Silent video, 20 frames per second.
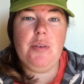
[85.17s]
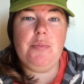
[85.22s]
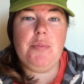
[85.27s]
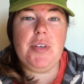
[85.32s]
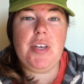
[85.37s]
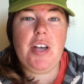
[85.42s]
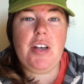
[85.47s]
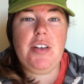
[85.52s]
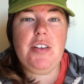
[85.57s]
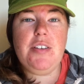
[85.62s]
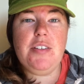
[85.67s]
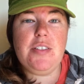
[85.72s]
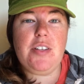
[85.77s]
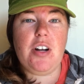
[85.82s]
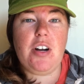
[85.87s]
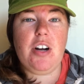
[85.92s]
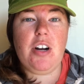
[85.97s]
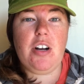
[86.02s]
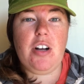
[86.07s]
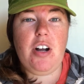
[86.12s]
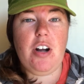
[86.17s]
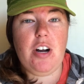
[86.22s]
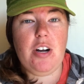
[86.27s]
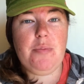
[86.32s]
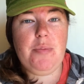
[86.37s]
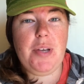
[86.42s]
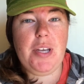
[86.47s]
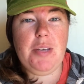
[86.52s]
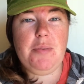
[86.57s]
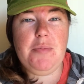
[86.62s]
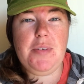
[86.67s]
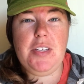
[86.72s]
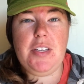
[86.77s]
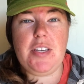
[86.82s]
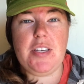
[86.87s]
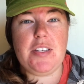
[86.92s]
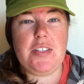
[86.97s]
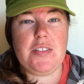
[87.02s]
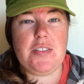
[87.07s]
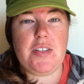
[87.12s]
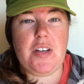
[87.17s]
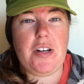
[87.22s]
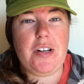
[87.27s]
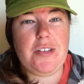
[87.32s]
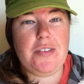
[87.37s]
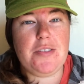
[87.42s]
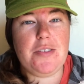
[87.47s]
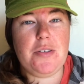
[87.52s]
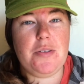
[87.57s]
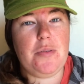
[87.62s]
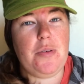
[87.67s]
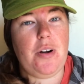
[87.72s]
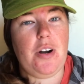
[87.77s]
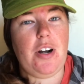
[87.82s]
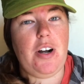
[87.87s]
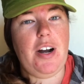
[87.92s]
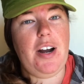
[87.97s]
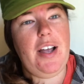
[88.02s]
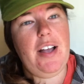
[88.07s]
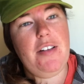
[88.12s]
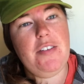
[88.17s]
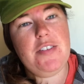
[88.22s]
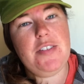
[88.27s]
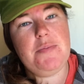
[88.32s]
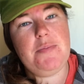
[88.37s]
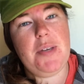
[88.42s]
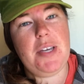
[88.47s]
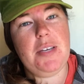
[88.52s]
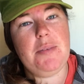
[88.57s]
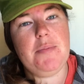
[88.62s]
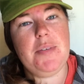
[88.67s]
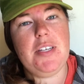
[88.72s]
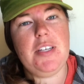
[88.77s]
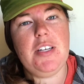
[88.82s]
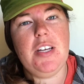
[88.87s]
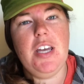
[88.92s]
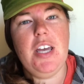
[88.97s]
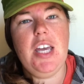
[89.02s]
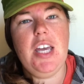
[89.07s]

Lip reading: Because our car payment is also our house payment,